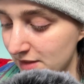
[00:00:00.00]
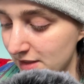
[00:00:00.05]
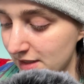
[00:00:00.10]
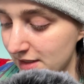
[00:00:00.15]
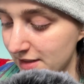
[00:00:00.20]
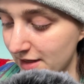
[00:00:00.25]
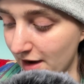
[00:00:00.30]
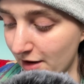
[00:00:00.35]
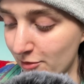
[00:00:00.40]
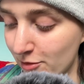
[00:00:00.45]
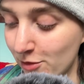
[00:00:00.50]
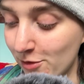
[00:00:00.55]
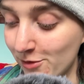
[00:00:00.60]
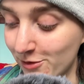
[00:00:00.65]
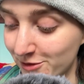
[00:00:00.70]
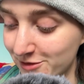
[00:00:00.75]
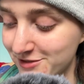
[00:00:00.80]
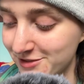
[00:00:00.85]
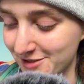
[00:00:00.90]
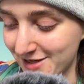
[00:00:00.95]
Carol
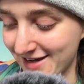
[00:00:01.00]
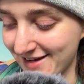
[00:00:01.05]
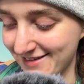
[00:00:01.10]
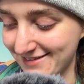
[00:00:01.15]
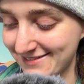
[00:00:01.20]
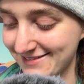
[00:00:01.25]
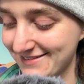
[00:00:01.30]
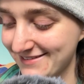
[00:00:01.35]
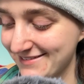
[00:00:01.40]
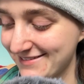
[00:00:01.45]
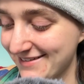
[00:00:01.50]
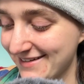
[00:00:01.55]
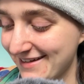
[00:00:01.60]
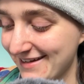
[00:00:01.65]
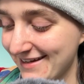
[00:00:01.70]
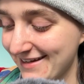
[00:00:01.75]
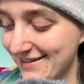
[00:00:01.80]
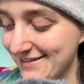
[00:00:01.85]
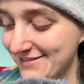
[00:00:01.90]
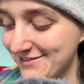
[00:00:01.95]
also asks,
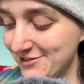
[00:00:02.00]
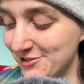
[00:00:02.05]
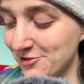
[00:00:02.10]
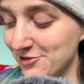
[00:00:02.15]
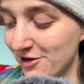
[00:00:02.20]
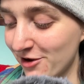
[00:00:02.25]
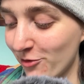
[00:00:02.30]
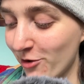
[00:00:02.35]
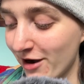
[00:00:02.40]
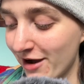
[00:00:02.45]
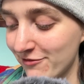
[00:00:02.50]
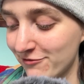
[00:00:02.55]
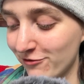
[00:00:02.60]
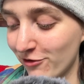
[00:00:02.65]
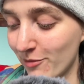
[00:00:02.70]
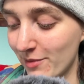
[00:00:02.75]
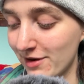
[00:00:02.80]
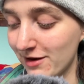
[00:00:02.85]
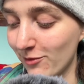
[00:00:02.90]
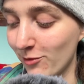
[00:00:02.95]
do you know what
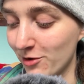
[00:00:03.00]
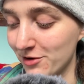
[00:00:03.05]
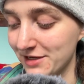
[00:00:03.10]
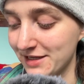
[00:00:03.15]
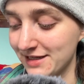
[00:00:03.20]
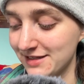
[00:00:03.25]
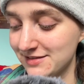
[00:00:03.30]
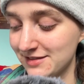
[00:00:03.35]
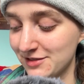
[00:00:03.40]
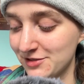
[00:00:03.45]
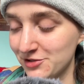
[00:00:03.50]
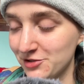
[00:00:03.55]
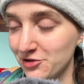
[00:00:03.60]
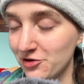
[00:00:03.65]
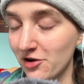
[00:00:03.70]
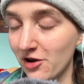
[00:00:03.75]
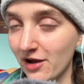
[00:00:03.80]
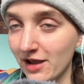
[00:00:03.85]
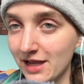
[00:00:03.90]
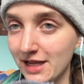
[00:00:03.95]
Formula 1 is, and do
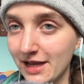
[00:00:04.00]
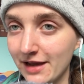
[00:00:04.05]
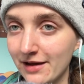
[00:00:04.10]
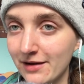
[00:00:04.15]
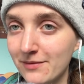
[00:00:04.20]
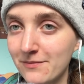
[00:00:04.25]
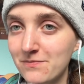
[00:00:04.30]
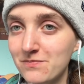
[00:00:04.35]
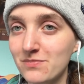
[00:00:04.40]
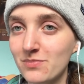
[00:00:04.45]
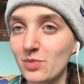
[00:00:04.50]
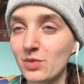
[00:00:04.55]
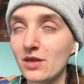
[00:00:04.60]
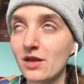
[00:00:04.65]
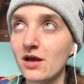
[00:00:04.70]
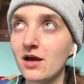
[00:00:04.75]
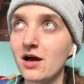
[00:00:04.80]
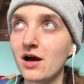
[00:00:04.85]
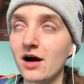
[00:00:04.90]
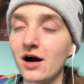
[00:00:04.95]
you like
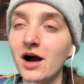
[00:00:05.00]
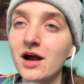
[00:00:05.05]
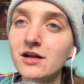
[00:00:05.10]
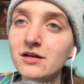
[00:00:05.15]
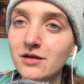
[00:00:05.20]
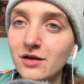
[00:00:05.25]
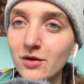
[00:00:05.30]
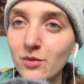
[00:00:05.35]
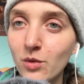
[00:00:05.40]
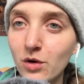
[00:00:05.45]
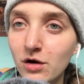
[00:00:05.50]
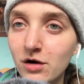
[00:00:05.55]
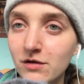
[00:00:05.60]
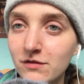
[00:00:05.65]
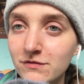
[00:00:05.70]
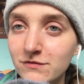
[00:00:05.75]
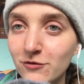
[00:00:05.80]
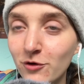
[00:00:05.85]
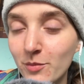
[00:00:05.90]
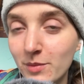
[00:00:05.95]
it? I know what
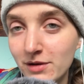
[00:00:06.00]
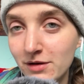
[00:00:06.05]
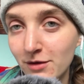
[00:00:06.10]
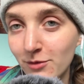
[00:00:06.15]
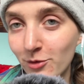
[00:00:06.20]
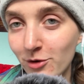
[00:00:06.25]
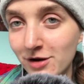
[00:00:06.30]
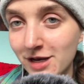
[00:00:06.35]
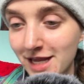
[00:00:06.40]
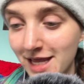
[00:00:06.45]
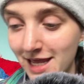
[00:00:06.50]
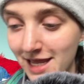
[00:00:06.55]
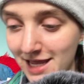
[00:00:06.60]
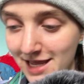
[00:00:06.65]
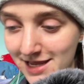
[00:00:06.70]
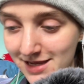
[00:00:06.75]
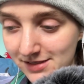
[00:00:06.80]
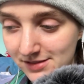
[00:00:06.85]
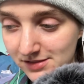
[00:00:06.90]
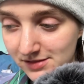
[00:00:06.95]
Formula 1
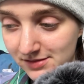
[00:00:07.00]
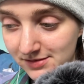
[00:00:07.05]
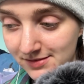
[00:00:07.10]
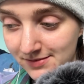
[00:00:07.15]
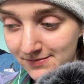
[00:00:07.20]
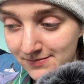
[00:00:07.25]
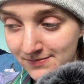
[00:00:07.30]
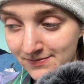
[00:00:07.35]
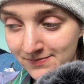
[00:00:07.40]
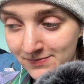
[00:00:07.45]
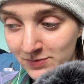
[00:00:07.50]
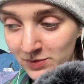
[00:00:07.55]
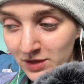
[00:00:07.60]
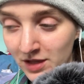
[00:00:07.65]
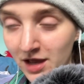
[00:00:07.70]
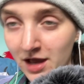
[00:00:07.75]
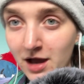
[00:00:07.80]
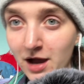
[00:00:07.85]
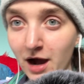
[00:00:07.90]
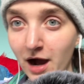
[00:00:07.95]
is.
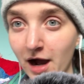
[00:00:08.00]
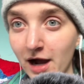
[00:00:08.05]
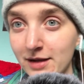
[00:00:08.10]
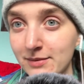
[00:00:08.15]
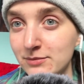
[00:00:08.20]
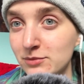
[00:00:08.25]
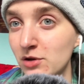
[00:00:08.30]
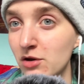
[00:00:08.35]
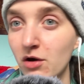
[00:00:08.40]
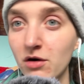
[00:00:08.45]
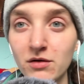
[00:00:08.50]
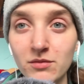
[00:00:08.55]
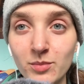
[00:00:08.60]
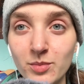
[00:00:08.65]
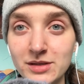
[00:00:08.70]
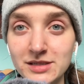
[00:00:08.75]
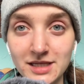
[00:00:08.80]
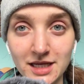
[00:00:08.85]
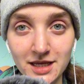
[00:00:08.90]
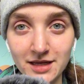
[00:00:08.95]
I'm not
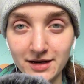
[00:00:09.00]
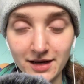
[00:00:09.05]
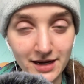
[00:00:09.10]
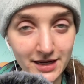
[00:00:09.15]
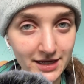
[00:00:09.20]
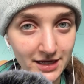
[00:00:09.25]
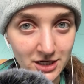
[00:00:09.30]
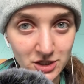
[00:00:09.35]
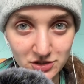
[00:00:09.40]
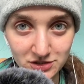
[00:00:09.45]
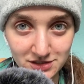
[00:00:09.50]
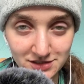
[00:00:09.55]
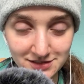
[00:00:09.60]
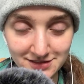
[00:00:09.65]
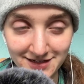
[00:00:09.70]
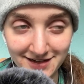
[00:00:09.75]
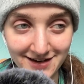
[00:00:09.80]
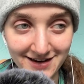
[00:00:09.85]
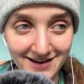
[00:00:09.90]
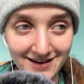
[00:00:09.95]
particularly
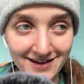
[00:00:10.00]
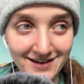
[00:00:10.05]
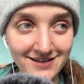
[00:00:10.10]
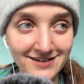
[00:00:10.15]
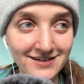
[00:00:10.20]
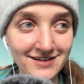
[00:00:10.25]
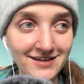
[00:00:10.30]
interested in it.